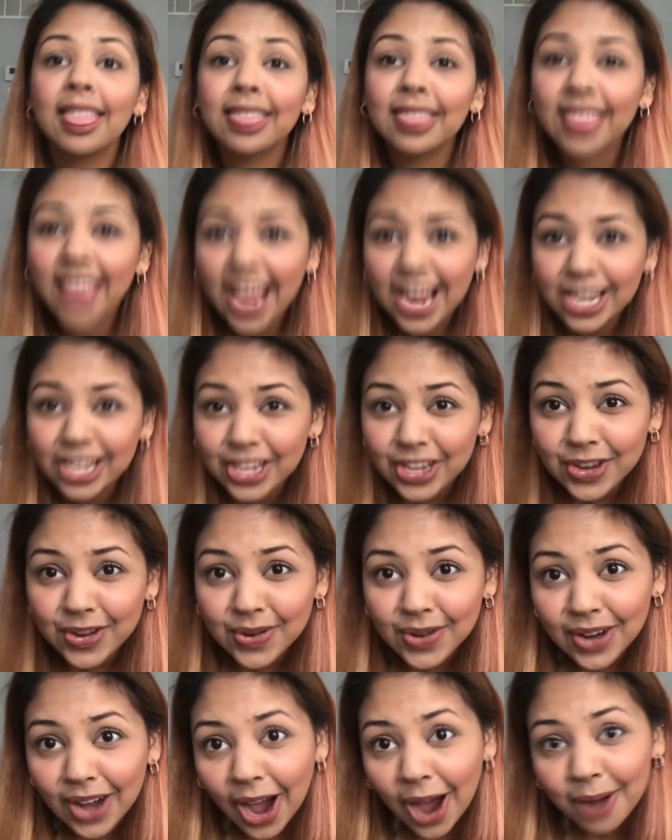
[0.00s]
Thank
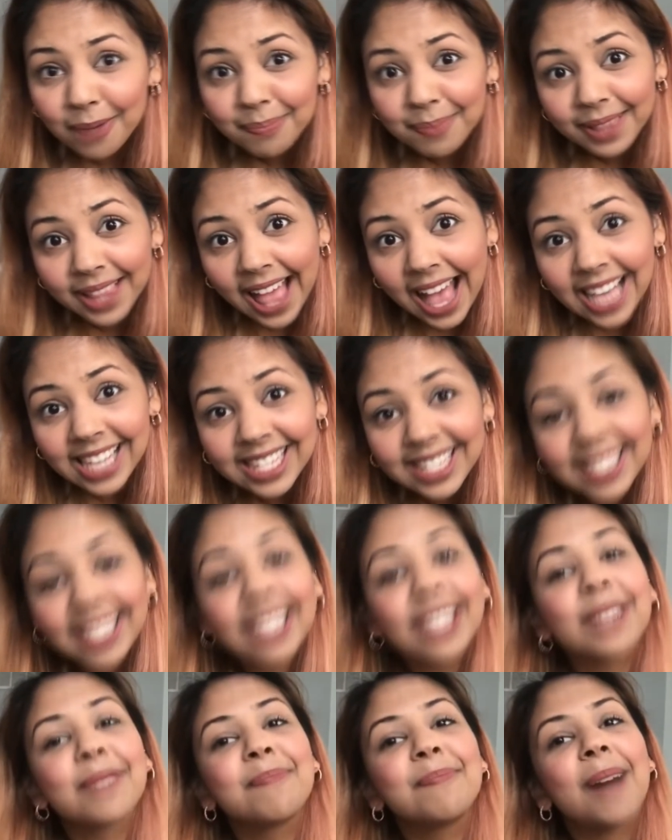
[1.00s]
you. God bless.
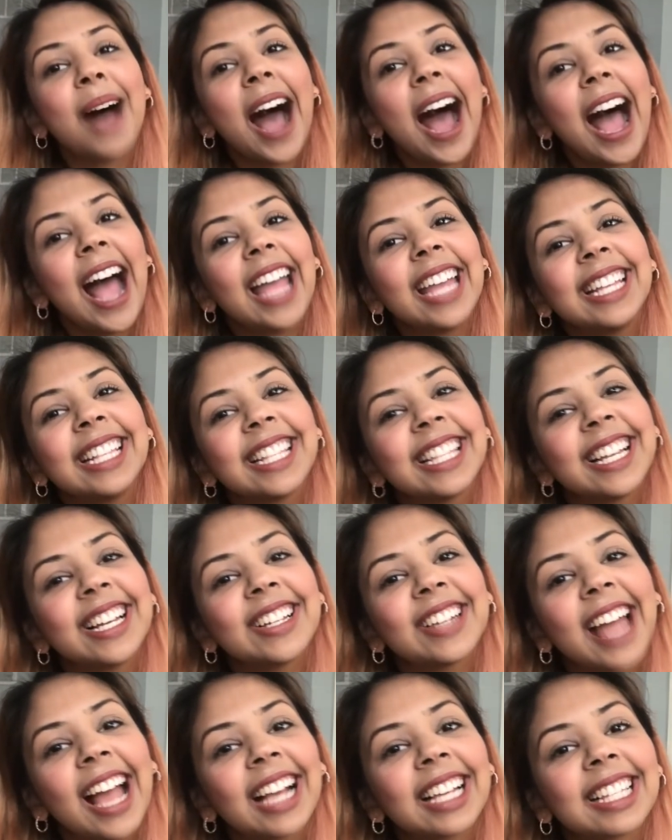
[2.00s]
Goodbye until
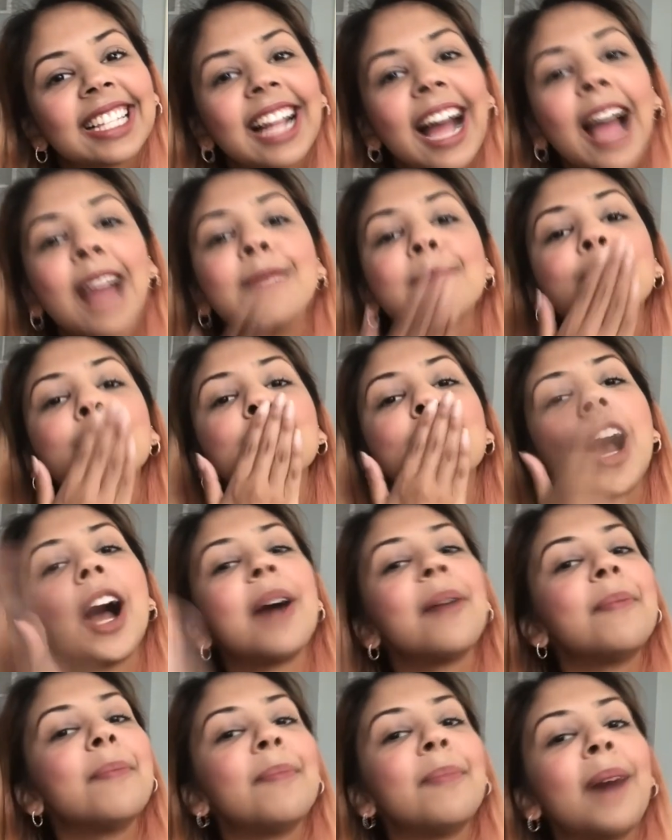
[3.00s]
next time.
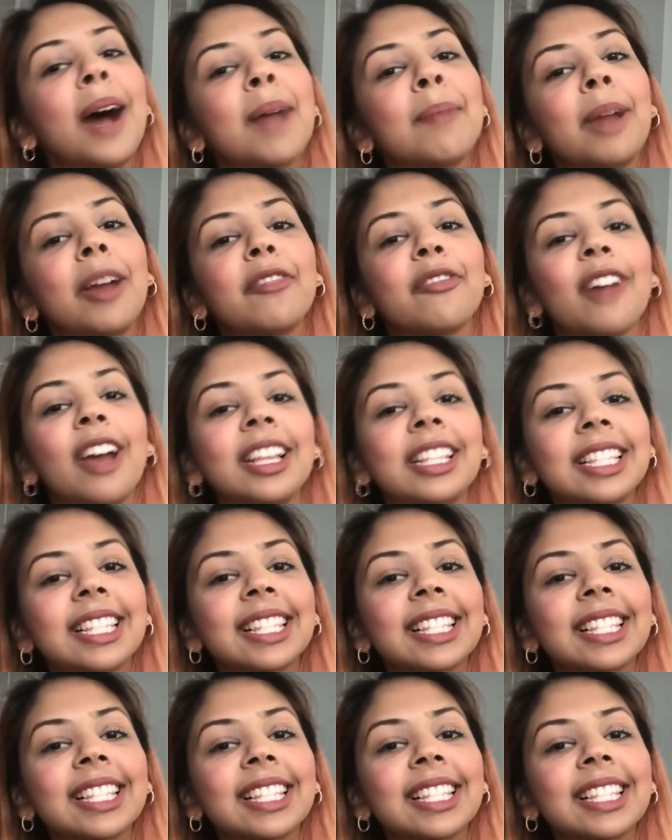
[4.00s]
Bye, my friends.